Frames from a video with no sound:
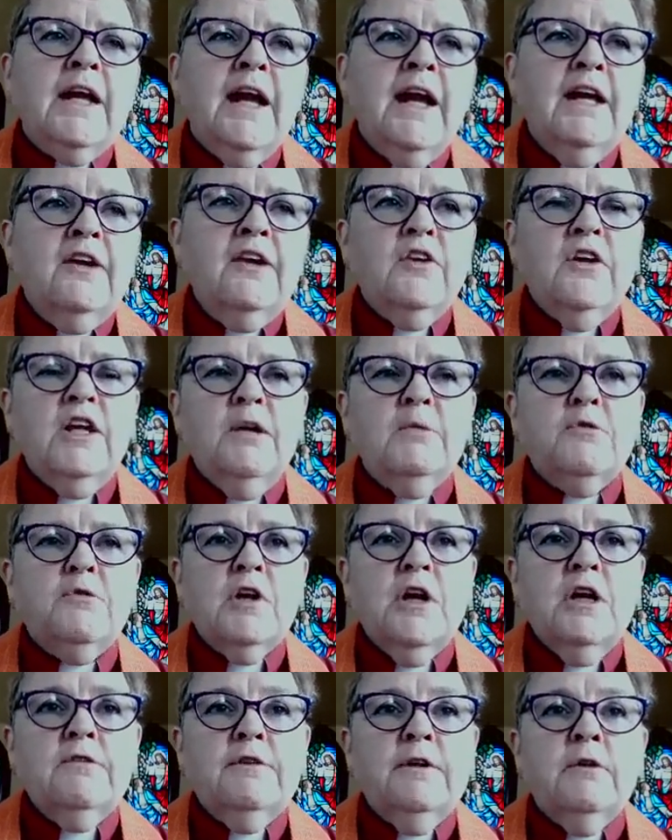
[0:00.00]
and had to keep
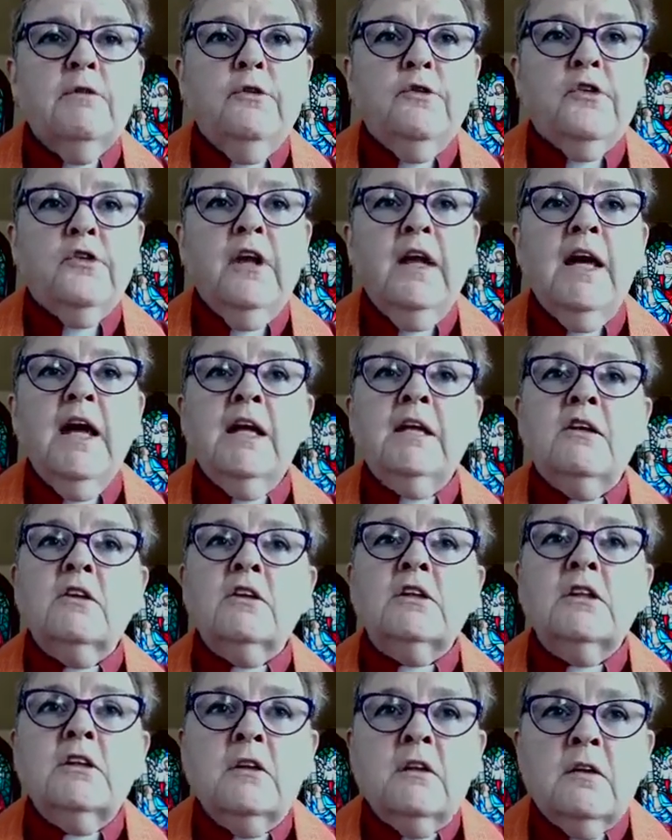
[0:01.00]
traveling was they had
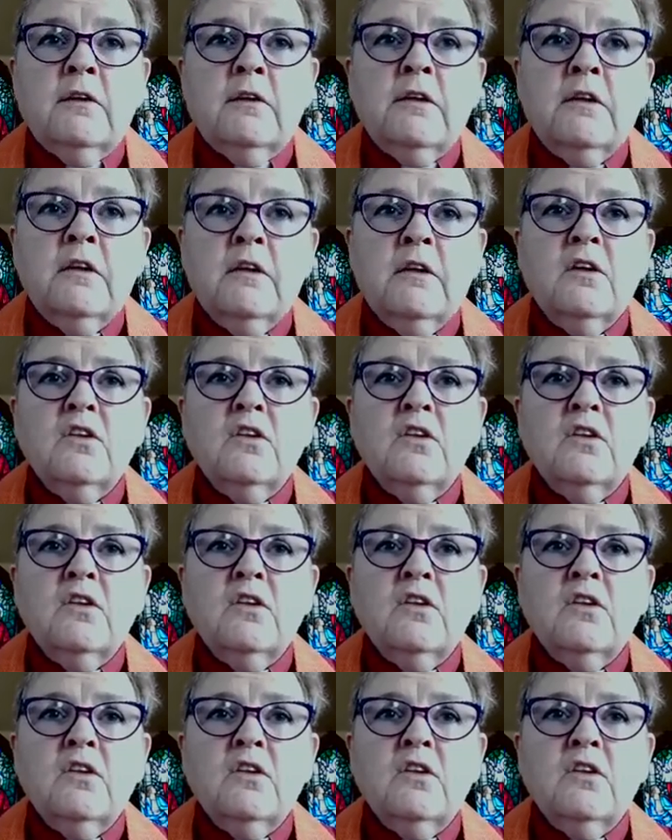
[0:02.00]
to learn